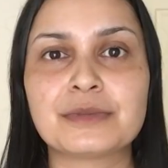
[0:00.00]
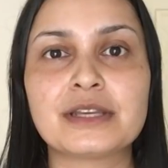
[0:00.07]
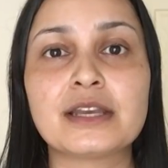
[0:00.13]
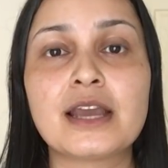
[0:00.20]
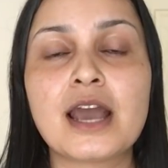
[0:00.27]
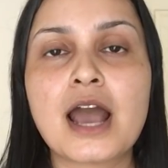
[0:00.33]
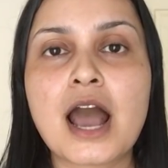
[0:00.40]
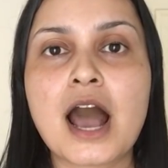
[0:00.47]
me
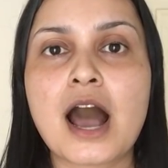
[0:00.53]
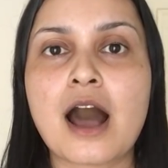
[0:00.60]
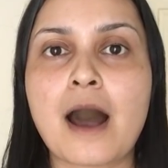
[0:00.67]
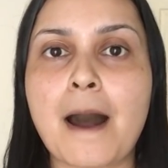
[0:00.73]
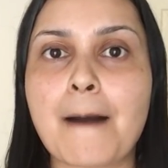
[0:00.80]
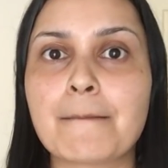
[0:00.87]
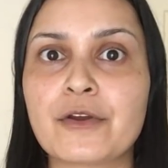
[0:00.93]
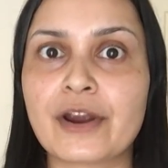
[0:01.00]

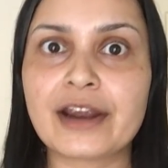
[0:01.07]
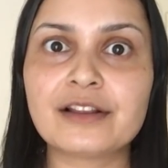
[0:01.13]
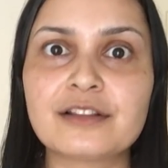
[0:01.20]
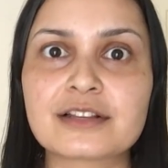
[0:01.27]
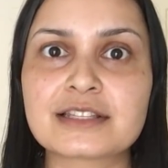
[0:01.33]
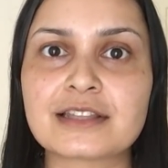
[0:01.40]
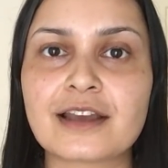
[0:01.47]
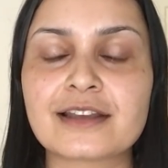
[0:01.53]
um, your hair
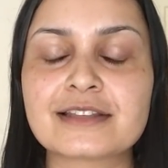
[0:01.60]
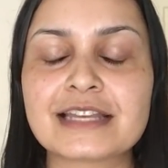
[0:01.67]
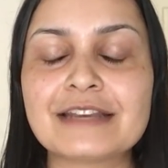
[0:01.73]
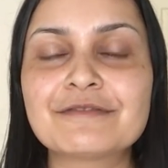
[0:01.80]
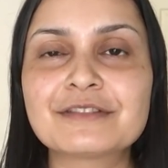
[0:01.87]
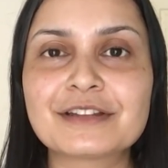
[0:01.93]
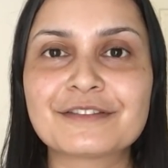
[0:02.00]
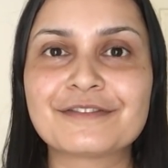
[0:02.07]
looks nice
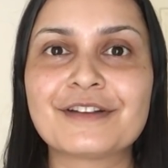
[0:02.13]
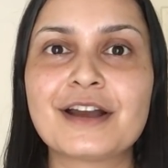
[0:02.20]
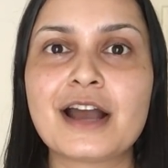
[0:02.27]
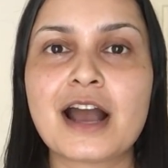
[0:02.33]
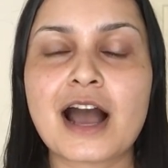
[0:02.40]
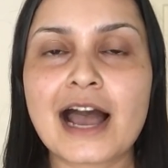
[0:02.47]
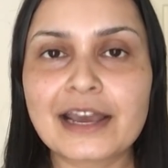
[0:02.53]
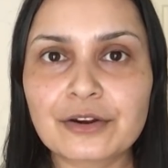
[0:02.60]
even if
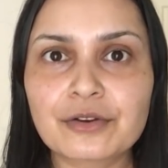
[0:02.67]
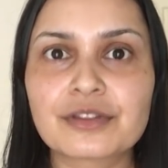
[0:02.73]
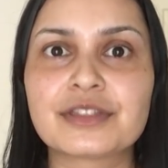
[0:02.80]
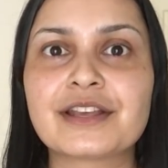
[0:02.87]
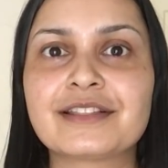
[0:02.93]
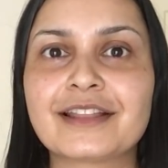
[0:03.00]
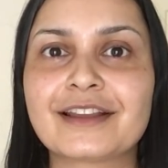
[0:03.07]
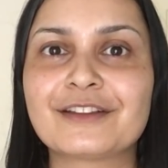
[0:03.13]
i don't
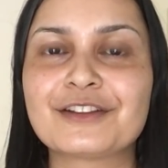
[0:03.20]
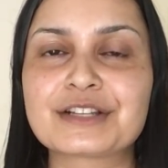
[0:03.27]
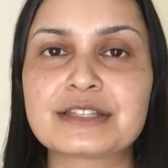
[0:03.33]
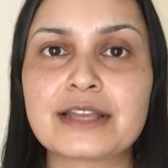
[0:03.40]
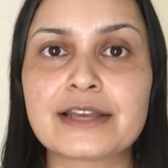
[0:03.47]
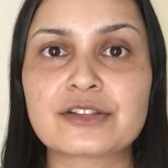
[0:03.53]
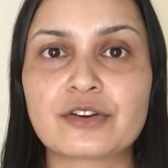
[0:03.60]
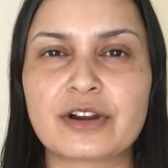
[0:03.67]
think that it
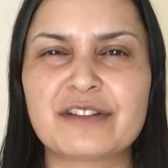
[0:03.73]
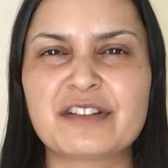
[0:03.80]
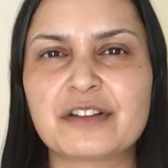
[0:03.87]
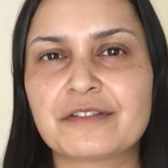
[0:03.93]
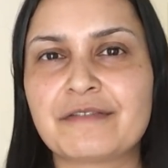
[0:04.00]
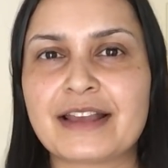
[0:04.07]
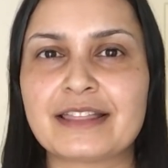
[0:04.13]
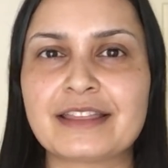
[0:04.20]
looks nice or even
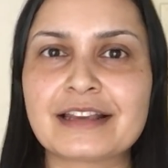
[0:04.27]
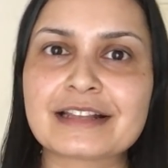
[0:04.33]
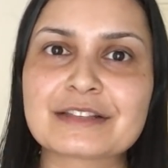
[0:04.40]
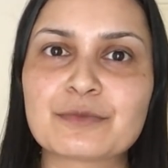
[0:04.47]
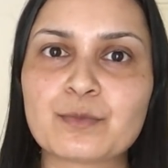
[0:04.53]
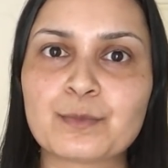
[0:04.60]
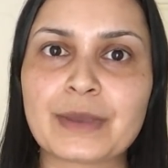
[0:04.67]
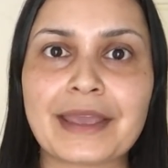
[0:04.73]
if i think
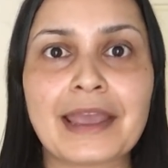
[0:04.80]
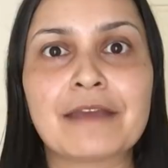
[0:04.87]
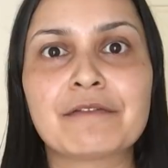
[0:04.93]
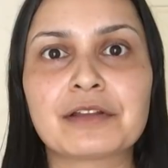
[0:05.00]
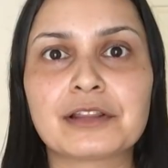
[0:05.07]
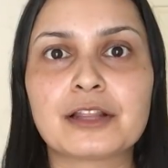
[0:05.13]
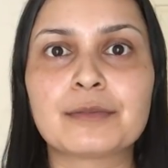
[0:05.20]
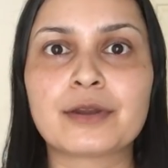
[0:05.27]
it's
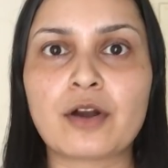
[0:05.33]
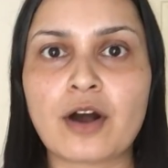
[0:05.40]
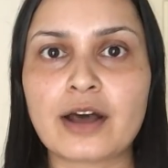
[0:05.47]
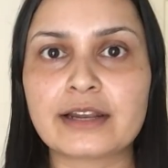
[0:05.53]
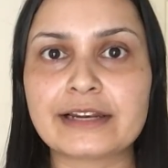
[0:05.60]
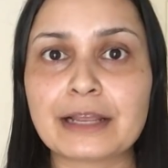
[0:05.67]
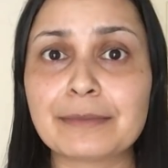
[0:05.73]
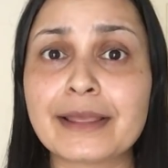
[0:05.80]
behaving a little bit
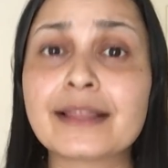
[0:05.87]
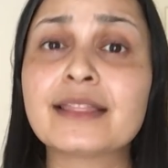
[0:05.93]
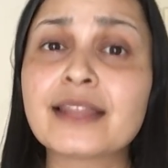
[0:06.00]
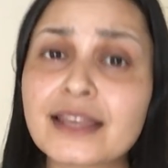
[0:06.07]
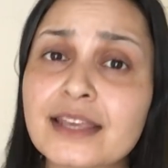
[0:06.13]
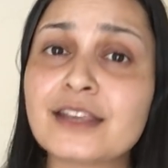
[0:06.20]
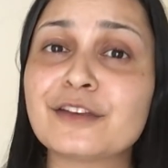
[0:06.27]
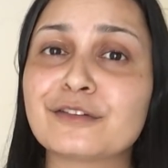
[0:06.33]
oddly i'm like
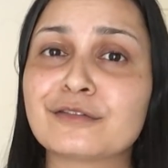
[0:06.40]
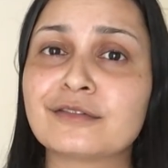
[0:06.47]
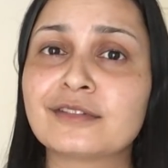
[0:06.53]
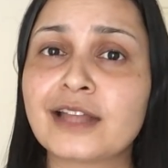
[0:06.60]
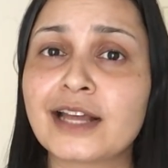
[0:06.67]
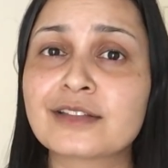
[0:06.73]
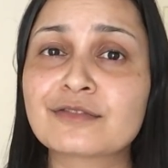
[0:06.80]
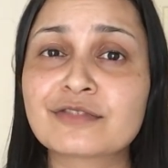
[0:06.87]
thank you
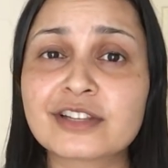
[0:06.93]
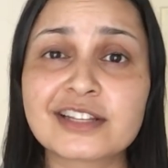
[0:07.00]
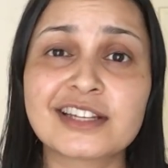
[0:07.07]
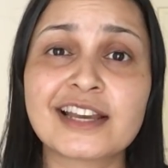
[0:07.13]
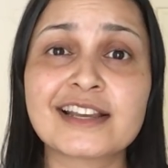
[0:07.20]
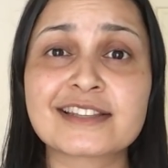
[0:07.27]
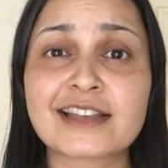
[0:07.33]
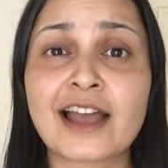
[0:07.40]
that's really
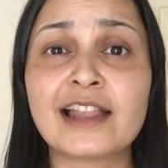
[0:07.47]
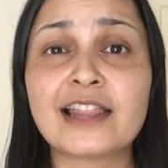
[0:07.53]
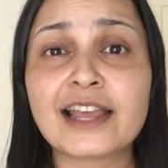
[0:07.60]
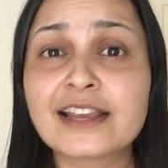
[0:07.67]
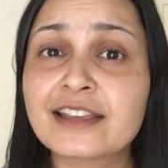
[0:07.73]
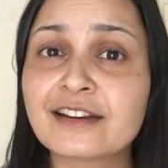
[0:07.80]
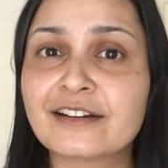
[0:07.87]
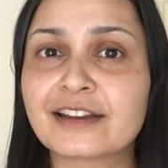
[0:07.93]
nice i
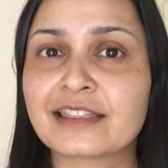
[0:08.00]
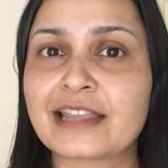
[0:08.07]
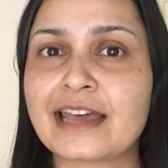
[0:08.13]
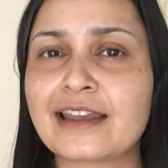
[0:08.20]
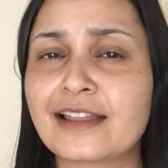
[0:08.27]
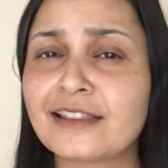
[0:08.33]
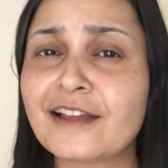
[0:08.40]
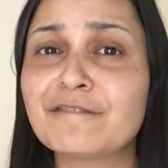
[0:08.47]
like hearing
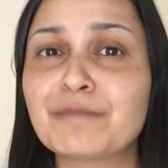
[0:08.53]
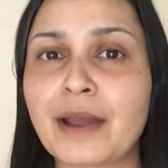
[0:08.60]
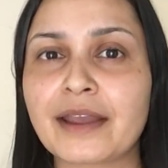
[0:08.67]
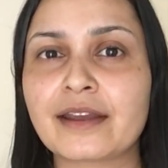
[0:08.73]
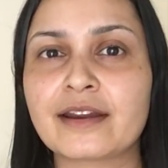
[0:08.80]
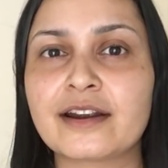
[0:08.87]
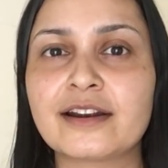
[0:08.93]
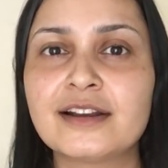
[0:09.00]
that i love my
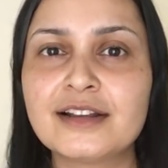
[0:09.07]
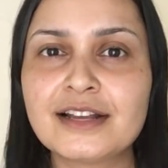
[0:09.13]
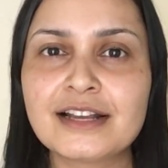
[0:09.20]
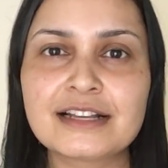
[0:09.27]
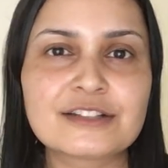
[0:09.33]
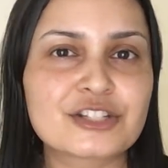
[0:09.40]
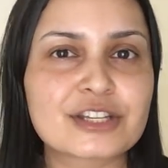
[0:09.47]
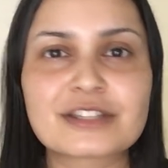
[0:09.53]
hair
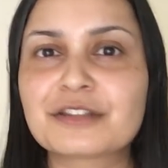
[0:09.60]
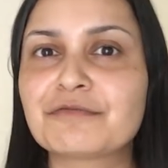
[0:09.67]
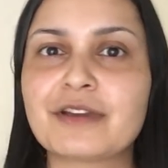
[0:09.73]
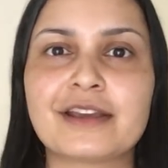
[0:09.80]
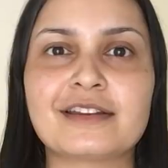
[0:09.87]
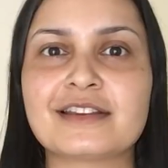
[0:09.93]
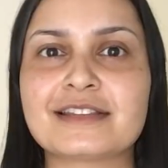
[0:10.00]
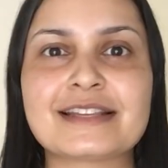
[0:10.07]
just the
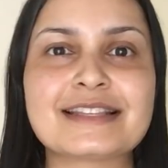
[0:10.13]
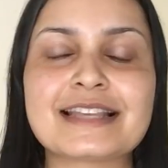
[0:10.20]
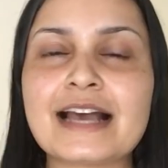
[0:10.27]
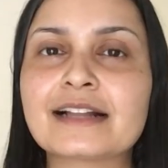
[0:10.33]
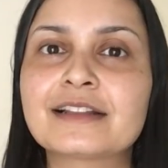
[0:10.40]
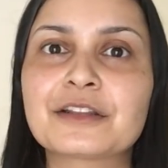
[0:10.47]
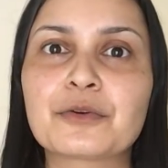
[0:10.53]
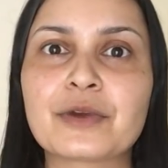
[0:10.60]
way it is
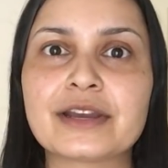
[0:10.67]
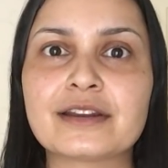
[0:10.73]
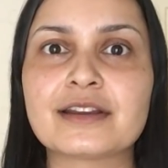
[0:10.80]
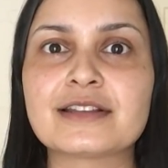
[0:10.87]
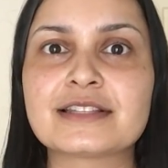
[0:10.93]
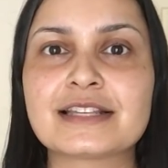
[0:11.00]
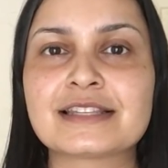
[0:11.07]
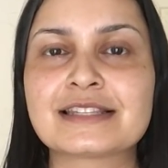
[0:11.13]
exactly the way
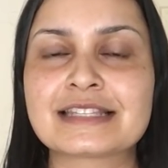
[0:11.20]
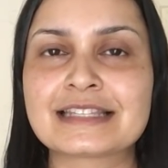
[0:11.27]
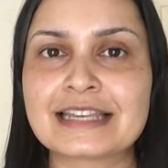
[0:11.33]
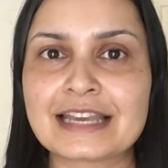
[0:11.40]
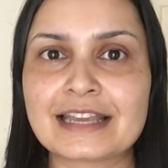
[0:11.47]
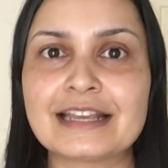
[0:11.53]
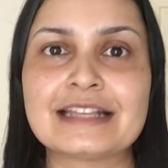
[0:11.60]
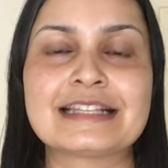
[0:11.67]
it is it's
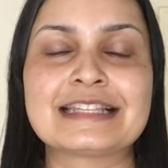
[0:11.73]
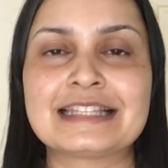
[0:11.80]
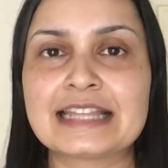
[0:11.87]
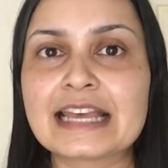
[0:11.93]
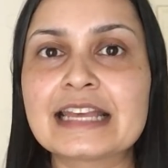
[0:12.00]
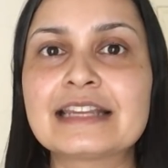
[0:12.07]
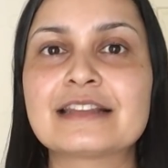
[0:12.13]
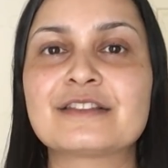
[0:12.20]
it's
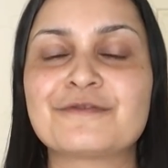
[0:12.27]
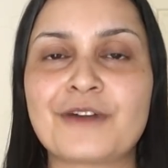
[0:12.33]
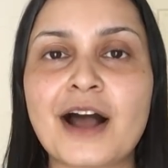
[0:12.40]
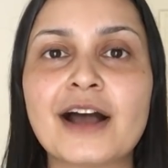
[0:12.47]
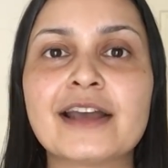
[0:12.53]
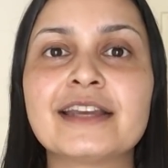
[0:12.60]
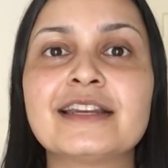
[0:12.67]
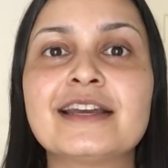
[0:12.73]
thin it's
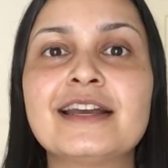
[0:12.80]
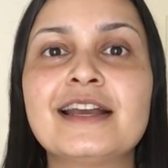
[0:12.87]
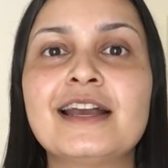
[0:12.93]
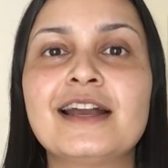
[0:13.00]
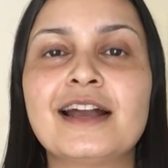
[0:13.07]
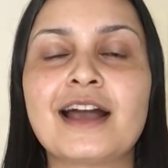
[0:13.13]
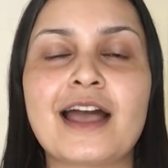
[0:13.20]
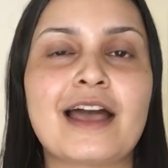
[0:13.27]
fine
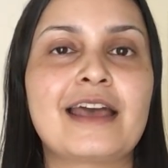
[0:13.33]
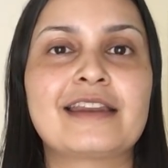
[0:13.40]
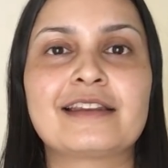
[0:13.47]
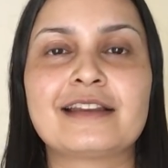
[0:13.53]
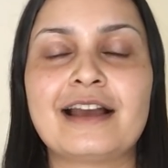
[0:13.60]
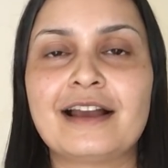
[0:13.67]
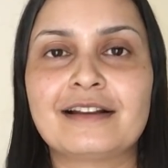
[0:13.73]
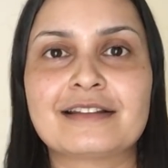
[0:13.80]

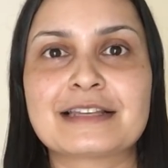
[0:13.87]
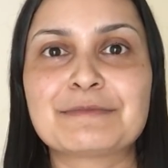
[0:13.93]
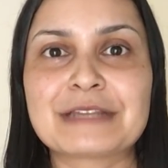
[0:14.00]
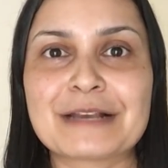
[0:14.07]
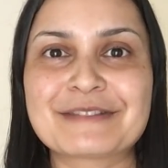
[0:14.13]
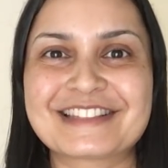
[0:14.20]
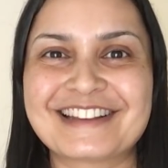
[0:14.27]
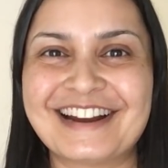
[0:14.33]
and uh,
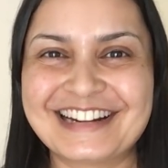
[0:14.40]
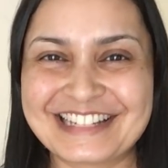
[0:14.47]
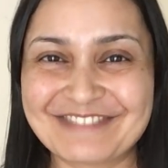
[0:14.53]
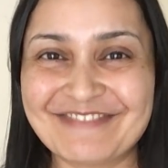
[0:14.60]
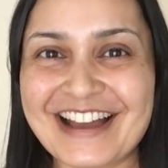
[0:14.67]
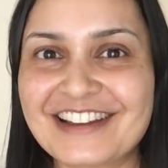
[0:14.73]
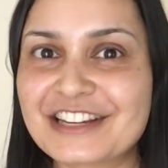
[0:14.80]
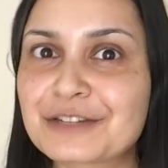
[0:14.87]
sometimes it's hard to
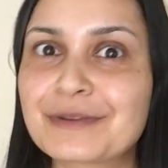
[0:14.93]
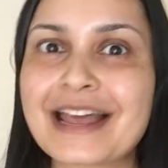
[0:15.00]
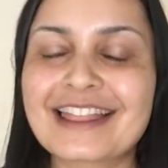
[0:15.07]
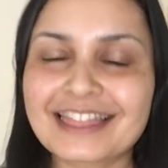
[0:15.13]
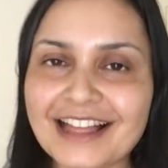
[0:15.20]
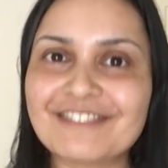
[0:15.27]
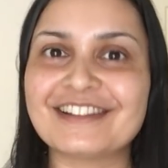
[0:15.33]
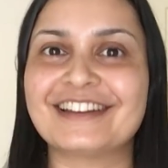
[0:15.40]
manage, but I
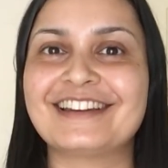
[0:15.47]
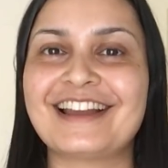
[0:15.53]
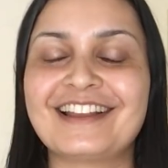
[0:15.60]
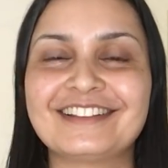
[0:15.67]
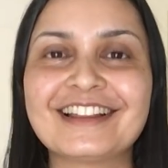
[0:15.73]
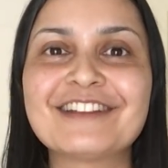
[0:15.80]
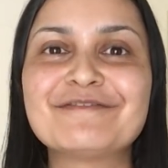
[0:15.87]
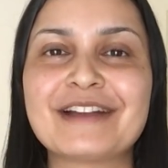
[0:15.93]
love it.
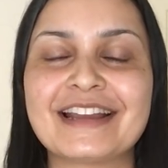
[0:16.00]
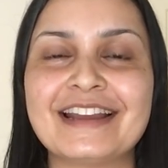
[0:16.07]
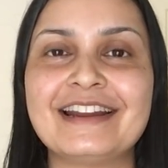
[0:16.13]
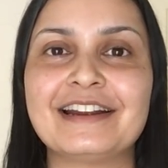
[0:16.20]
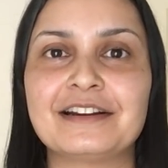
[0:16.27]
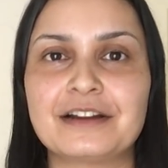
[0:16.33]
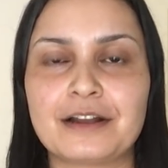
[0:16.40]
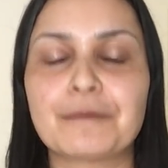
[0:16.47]
I love my
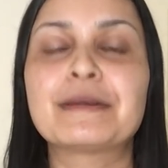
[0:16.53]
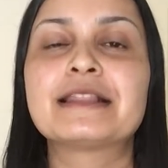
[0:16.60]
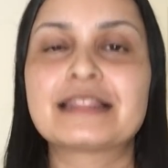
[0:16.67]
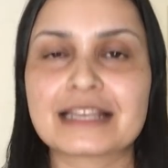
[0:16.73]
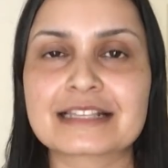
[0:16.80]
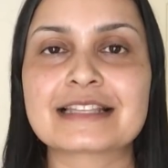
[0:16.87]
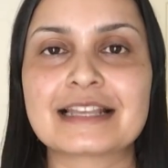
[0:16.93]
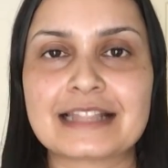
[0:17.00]
hair. I mean,
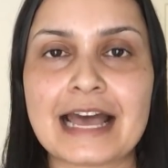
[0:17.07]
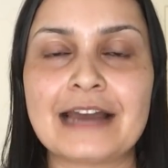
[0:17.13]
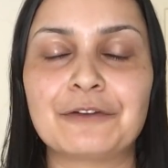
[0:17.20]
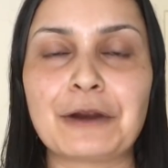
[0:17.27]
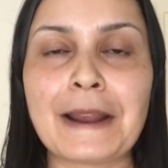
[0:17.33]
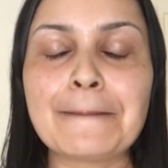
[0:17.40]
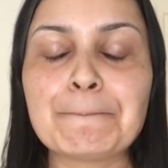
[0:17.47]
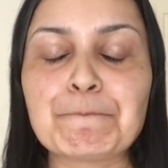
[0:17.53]
things like that,
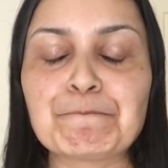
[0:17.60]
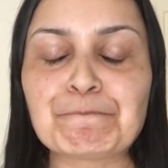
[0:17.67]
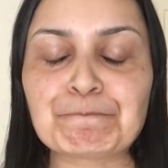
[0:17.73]
right?